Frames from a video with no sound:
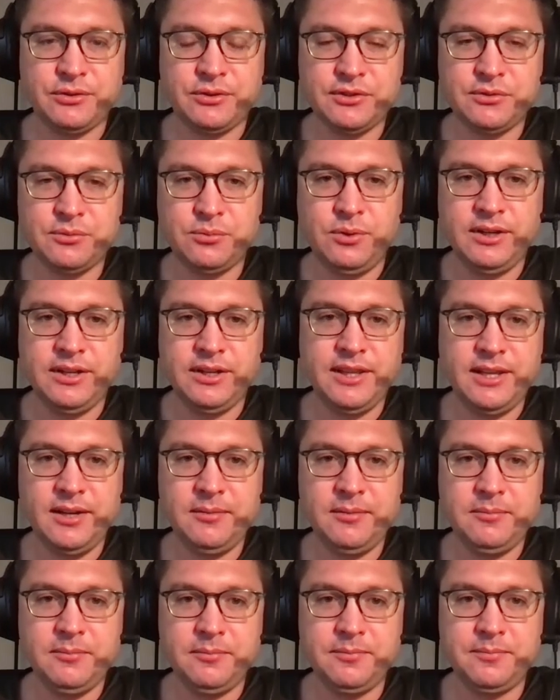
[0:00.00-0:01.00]
or is one of
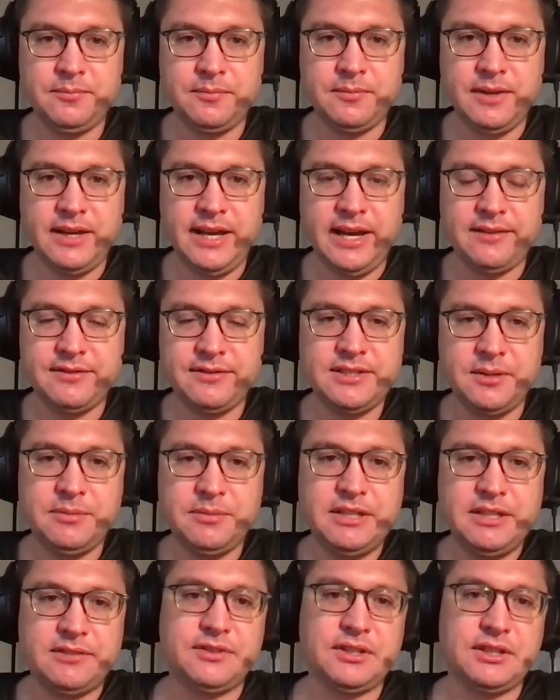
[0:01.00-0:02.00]
them have
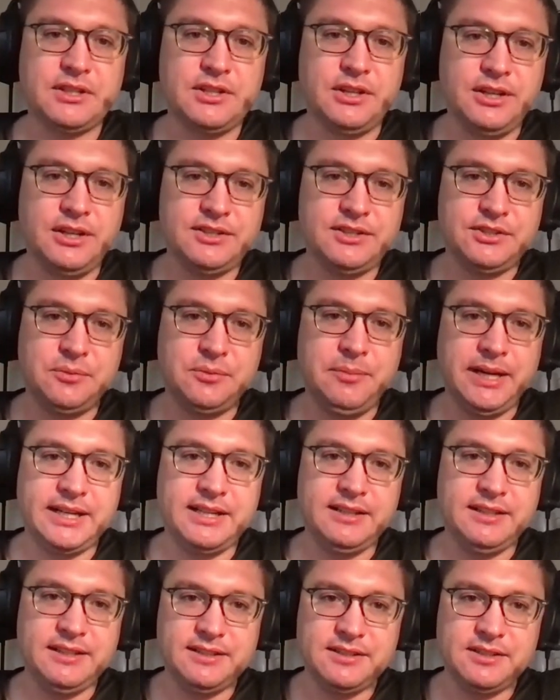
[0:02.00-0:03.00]
some different causal
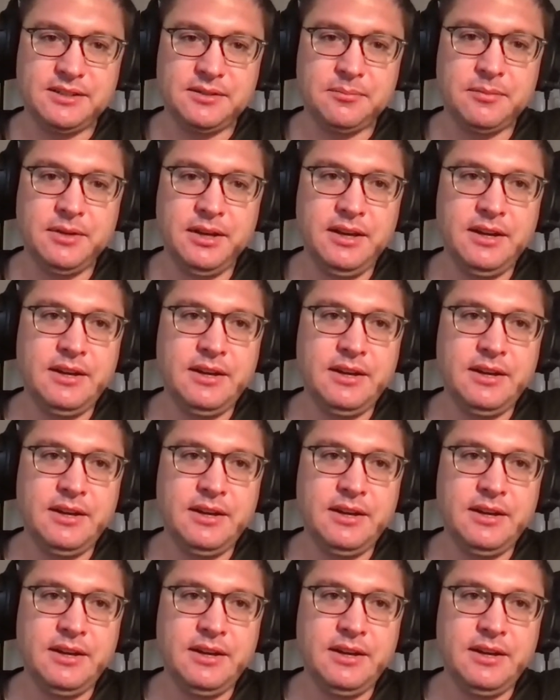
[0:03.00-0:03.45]
mechanism?